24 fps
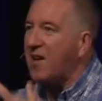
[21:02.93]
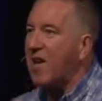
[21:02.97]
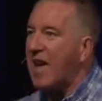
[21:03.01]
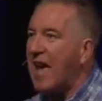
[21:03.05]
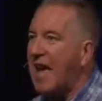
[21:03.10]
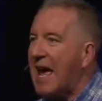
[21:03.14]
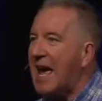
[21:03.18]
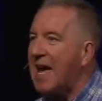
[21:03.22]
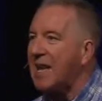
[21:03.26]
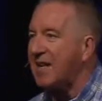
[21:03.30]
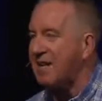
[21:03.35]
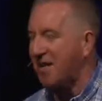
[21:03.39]

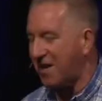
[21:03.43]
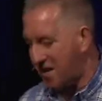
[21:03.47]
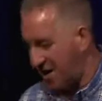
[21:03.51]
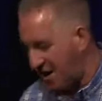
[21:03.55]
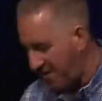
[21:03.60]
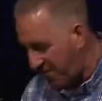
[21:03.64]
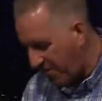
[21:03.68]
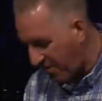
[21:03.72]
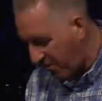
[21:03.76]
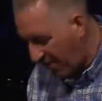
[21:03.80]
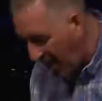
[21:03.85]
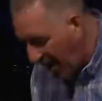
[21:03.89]
can't get
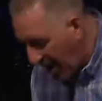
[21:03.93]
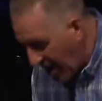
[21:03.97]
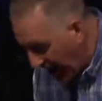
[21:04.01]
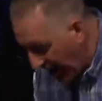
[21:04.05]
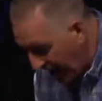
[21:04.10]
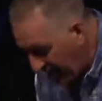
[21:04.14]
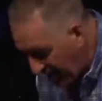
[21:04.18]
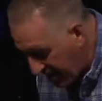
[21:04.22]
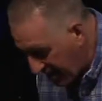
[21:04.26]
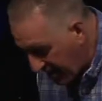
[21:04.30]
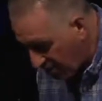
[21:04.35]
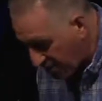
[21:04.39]
enough of it.
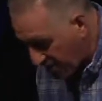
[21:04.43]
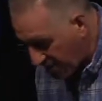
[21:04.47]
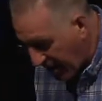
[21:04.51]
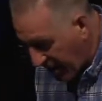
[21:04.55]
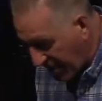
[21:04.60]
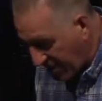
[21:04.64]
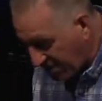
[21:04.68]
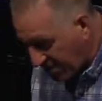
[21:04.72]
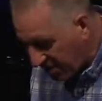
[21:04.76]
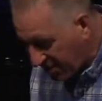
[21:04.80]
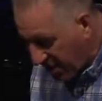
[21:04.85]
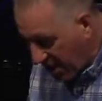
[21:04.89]
And then it goes on
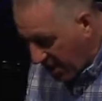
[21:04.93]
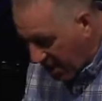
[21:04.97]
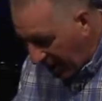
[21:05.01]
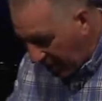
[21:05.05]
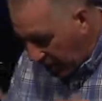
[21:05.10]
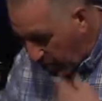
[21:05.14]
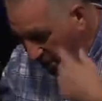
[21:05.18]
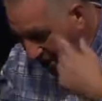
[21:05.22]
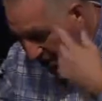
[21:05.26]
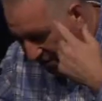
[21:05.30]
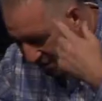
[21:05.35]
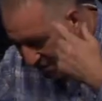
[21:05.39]
and says,
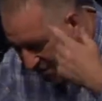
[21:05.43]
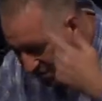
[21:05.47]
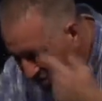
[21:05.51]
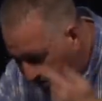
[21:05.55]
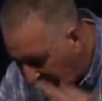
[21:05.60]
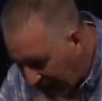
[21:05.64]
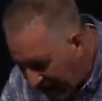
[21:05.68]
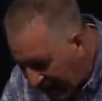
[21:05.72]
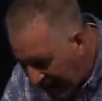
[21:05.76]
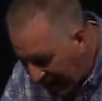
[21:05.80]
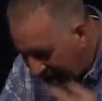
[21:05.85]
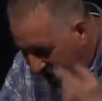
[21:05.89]
and we have
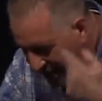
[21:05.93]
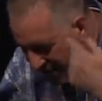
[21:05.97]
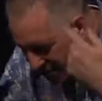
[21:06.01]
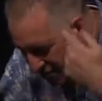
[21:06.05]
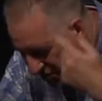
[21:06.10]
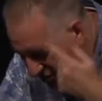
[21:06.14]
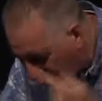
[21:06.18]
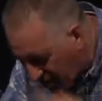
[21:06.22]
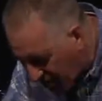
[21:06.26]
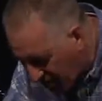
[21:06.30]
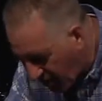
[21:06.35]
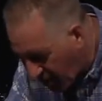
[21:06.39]
seen
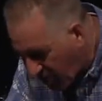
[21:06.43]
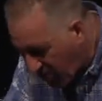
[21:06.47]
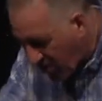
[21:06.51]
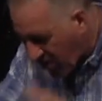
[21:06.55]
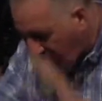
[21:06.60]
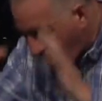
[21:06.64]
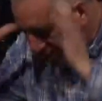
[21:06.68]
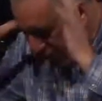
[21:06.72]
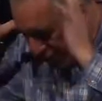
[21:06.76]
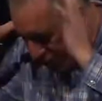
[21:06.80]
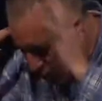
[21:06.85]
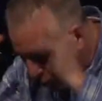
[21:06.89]
his
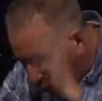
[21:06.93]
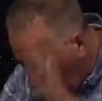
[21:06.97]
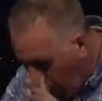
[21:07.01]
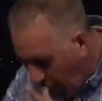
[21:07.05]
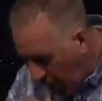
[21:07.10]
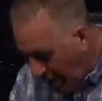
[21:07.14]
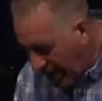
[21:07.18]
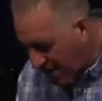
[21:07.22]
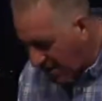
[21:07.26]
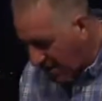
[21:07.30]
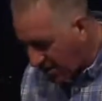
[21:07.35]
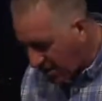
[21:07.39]
glory, this
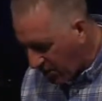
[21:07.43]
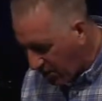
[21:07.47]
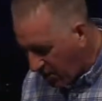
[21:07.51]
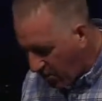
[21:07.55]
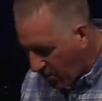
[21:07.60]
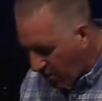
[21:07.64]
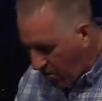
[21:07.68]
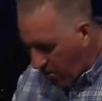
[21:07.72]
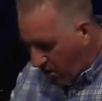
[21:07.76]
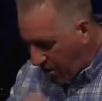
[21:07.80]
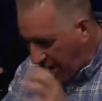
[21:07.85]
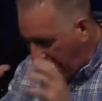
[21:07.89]
radiant
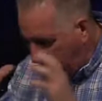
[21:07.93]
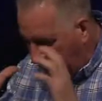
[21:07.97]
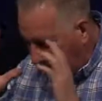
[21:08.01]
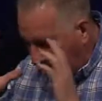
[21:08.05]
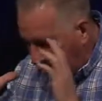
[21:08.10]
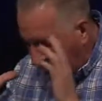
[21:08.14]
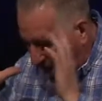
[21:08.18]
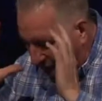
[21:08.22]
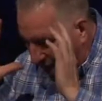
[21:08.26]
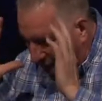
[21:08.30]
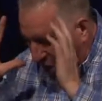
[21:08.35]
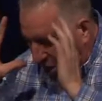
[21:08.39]
glory,
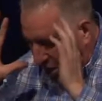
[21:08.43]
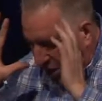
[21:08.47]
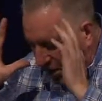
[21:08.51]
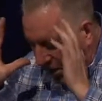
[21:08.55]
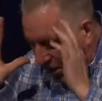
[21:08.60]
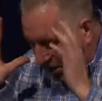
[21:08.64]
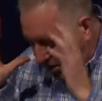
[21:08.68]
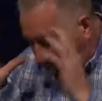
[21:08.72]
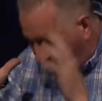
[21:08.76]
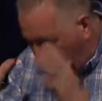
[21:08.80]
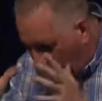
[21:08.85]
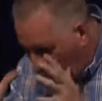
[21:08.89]

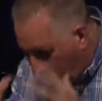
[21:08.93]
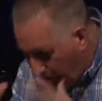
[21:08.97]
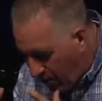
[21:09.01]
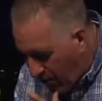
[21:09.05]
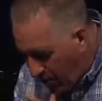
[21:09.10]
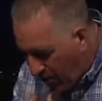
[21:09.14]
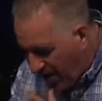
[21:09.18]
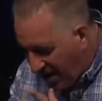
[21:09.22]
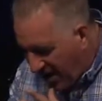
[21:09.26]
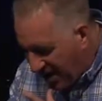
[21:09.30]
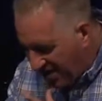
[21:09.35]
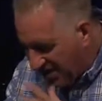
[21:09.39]

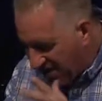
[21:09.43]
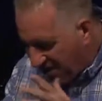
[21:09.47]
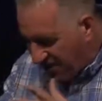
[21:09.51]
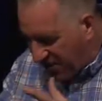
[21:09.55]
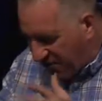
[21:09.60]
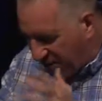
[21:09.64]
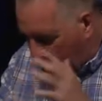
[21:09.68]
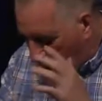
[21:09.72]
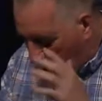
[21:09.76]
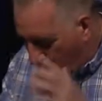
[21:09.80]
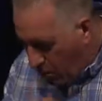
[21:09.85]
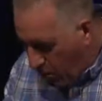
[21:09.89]
glory as of
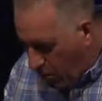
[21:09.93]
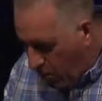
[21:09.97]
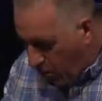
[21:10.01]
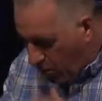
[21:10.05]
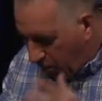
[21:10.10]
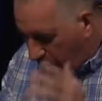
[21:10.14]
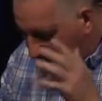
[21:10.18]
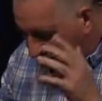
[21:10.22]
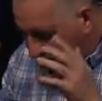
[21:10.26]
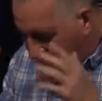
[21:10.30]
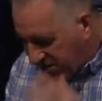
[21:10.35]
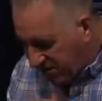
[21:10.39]
the
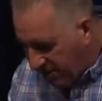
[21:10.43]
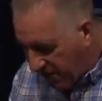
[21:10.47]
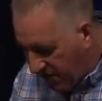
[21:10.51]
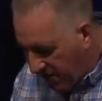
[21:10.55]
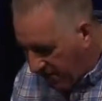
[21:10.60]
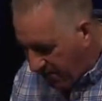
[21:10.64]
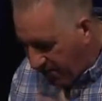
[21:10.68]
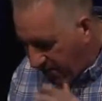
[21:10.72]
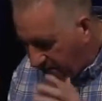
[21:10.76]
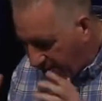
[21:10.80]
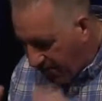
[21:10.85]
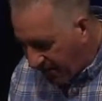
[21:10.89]
only
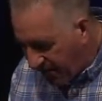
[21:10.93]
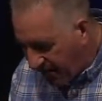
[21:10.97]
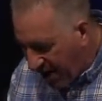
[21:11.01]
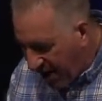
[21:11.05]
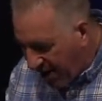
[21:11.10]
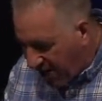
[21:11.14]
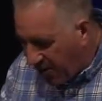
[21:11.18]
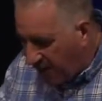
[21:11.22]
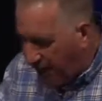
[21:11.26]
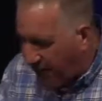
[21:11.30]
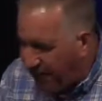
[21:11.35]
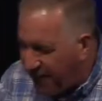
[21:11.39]
Son from the
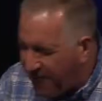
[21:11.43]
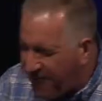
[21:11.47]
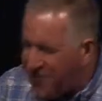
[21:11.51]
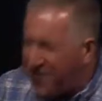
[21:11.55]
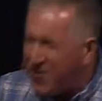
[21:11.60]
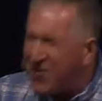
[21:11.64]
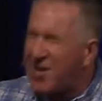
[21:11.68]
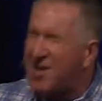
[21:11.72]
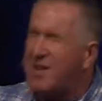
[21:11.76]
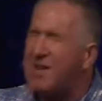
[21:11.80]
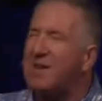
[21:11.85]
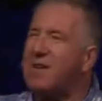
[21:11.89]
Father,
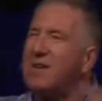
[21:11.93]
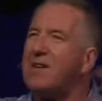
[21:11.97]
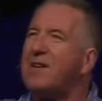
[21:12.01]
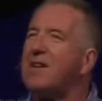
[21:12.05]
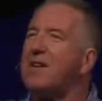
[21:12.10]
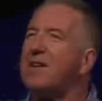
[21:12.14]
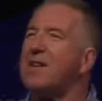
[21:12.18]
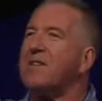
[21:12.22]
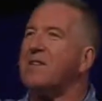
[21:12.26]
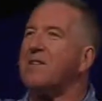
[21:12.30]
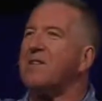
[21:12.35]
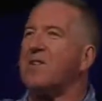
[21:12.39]

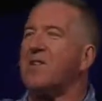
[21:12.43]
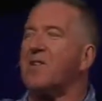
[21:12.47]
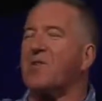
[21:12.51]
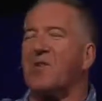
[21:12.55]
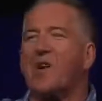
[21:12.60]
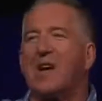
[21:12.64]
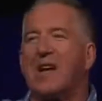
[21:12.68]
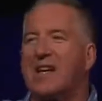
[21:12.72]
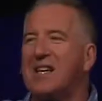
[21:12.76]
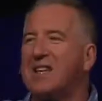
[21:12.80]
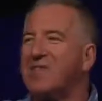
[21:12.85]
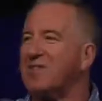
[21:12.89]
full of
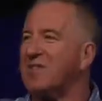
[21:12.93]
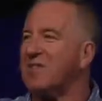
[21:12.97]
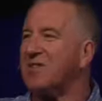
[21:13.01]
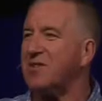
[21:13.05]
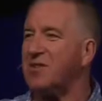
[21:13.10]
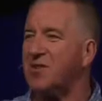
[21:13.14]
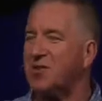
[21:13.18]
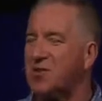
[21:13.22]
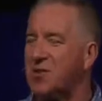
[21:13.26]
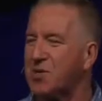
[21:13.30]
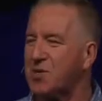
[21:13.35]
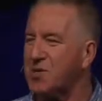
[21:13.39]
grace
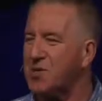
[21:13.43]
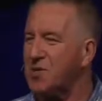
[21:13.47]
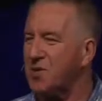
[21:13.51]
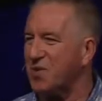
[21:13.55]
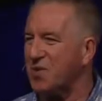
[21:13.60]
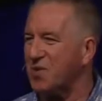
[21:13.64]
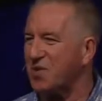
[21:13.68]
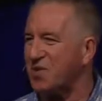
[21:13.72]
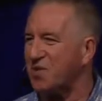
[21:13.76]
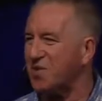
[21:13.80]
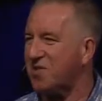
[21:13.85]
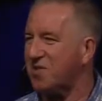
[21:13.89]
and
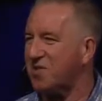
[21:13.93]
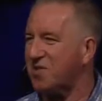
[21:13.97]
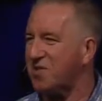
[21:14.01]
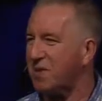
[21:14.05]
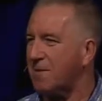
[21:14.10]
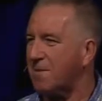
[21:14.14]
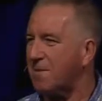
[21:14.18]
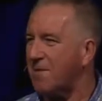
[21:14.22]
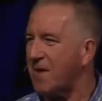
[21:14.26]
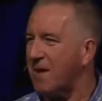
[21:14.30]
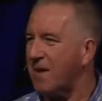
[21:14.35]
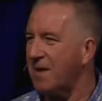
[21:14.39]
truth.
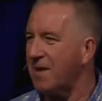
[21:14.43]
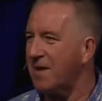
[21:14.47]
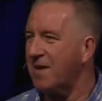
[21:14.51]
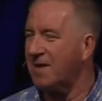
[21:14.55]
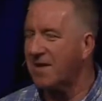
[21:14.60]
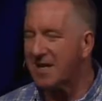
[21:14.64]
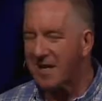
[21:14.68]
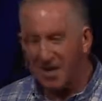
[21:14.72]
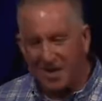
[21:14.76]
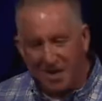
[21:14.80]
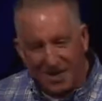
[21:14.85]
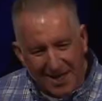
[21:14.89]

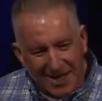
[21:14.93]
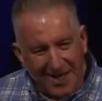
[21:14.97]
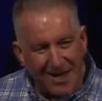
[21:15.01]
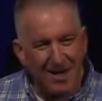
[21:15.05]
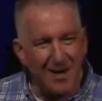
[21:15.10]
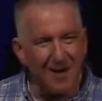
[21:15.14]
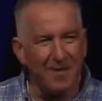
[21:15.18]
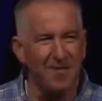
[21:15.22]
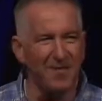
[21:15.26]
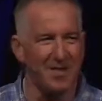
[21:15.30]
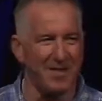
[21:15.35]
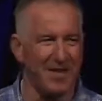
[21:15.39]
Can you get
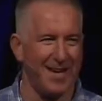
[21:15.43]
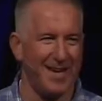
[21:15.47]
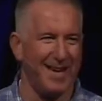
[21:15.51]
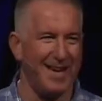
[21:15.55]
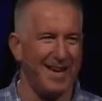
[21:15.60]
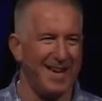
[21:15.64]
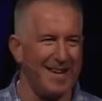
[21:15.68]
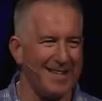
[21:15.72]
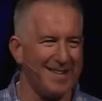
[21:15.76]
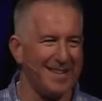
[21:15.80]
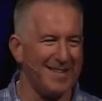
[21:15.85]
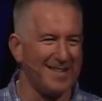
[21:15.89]
enough of
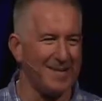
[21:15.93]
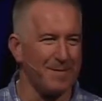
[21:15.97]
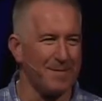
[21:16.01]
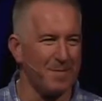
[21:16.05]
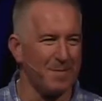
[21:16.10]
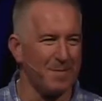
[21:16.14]
that?